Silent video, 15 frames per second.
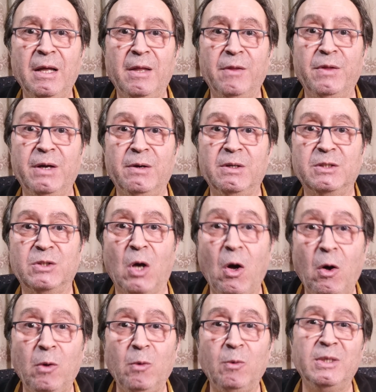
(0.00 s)
there is
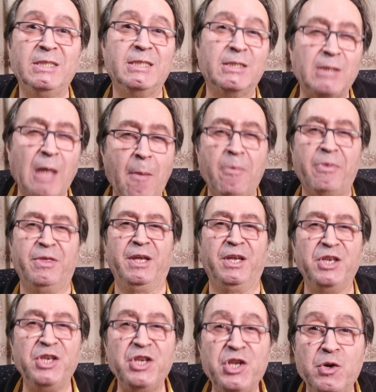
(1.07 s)
always
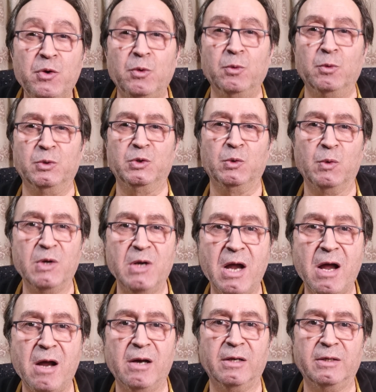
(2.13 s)
something new to
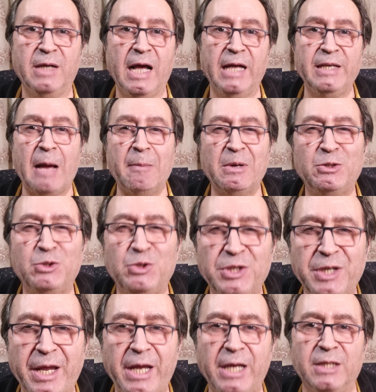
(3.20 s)
learn and
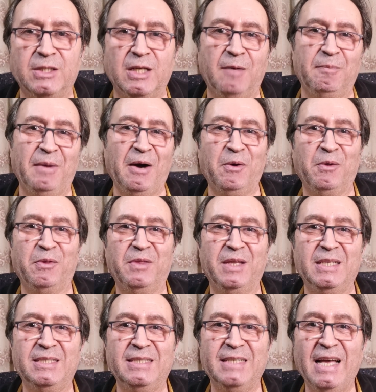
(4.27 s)
appreciate about
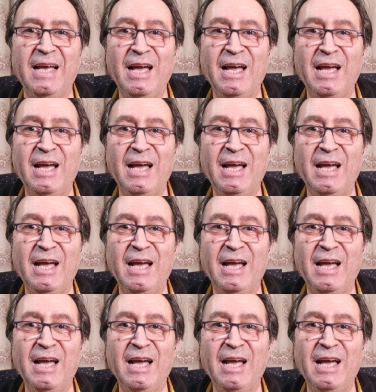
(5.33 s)
this